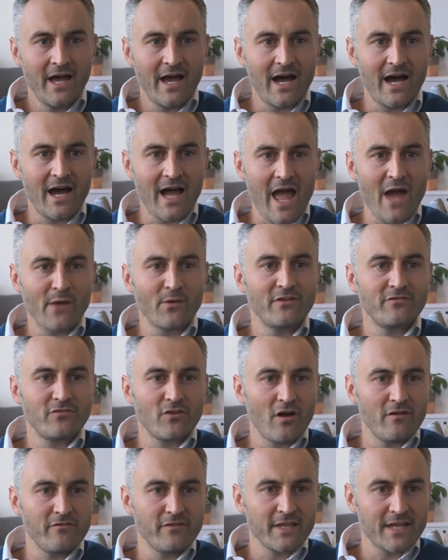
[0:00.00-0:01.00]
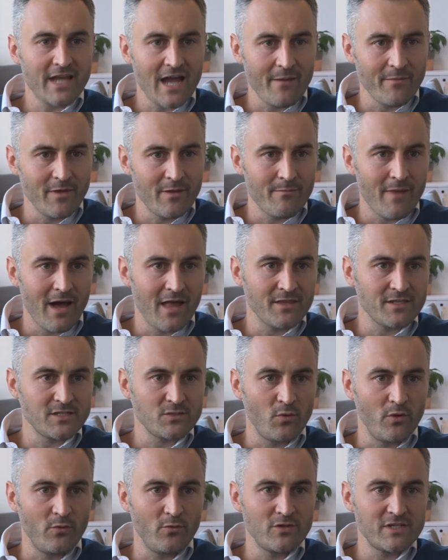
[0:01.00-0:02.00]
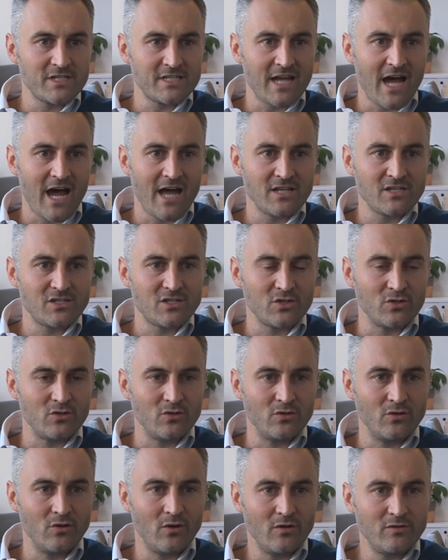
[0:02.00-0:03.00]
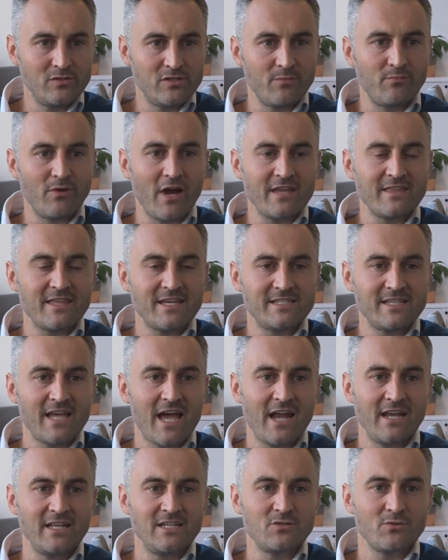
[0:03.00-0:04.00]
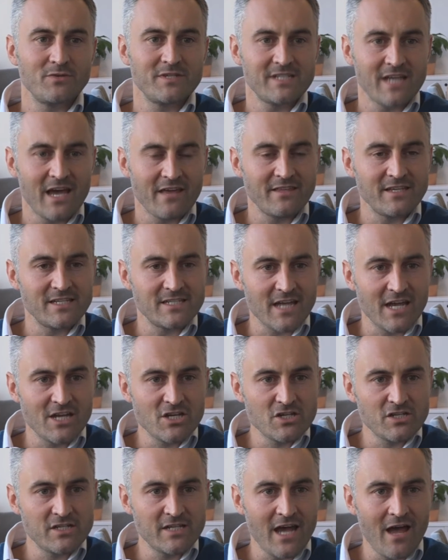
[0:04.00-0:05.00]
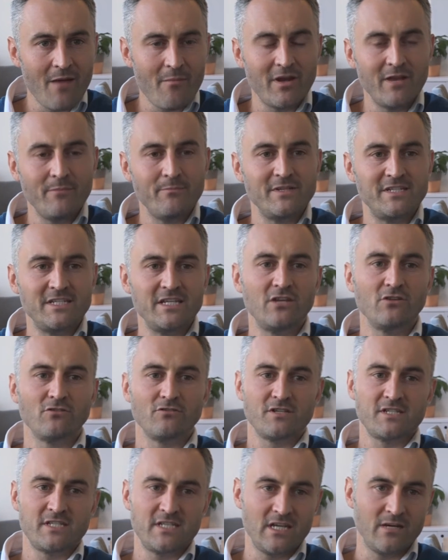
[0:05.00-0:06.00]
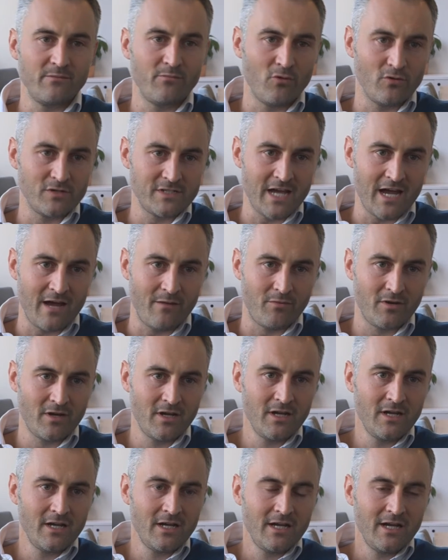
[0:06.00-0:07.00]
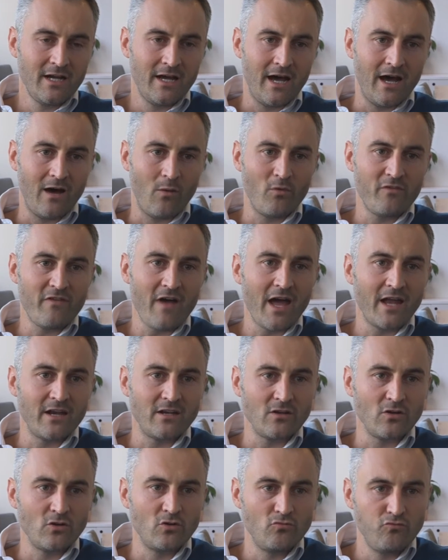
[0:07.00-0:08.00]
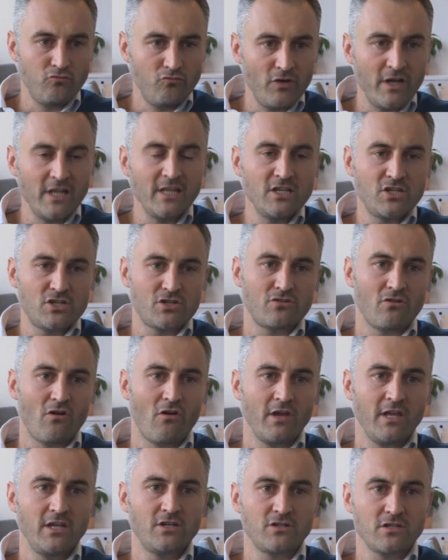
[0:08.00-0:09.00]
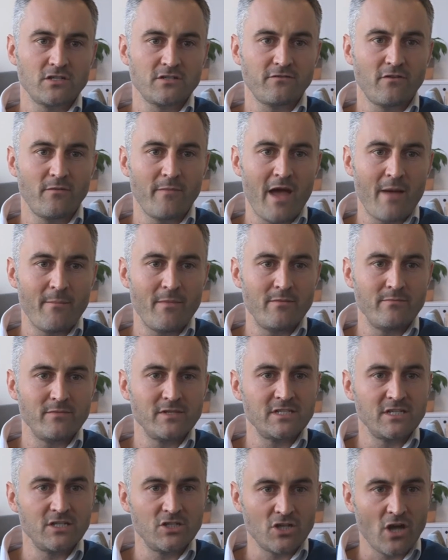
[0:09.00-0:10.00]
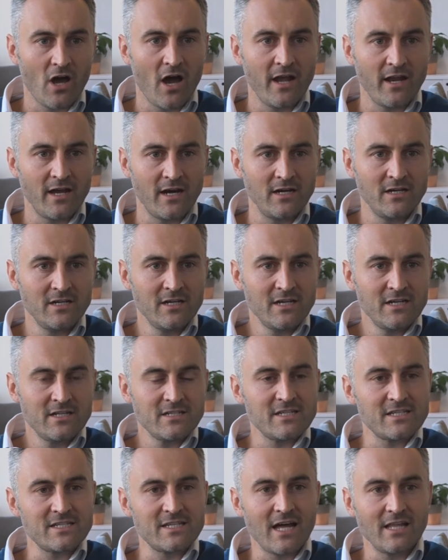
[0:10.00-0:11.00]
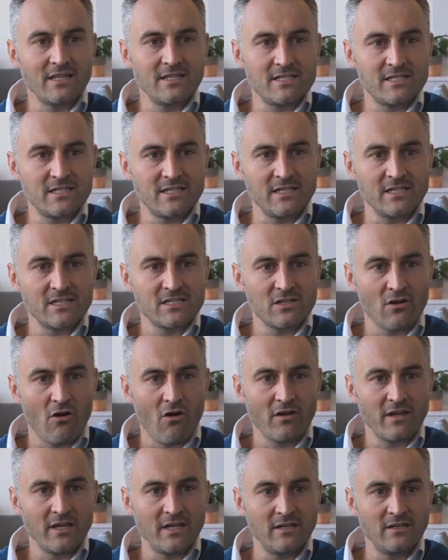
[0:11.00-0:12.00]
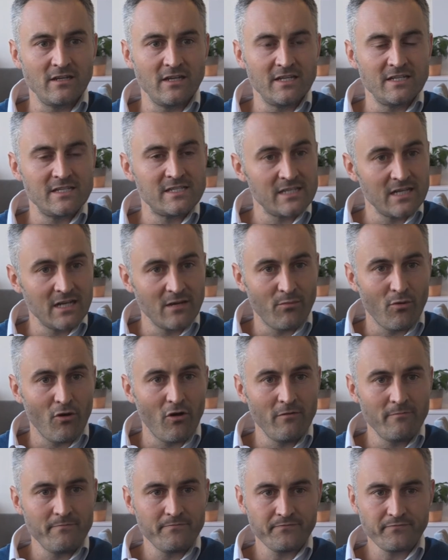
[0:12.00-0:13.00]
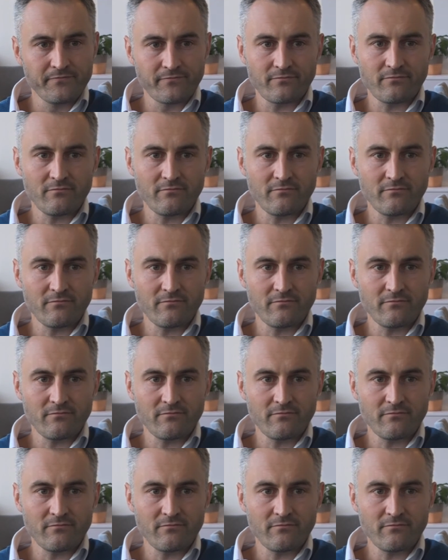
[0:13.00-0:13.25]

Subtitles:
However, over the coming months, we will start to break that down into a Southeast Asia tab and in particular a Singapore tab. We've had really strong interest from our members in China to start listing stock in Singapore,